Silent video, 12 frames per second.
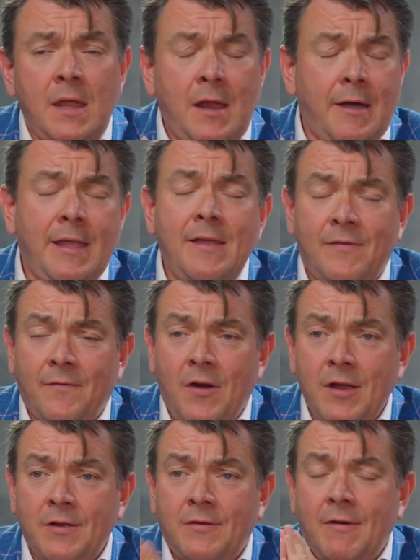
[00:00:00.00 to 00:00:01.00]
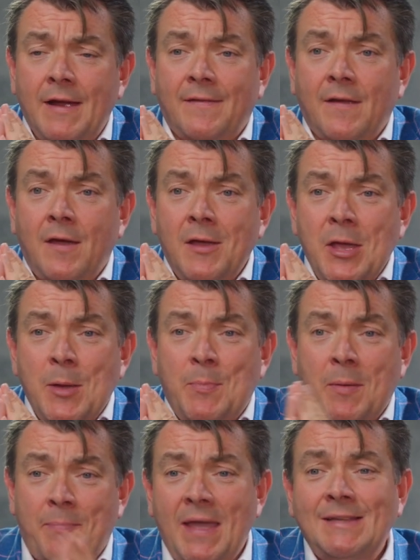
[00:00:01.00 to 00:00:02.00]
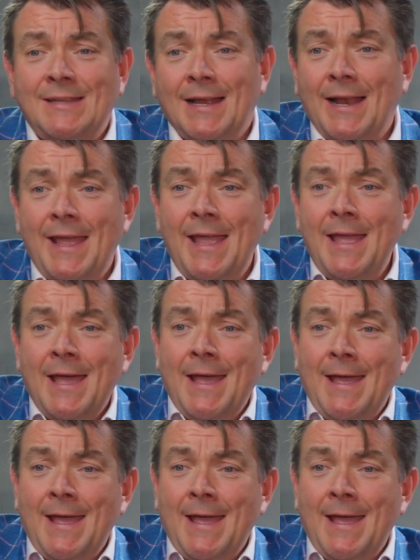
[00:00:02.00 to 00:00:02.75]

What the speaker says: Now, he is a very good director, but basically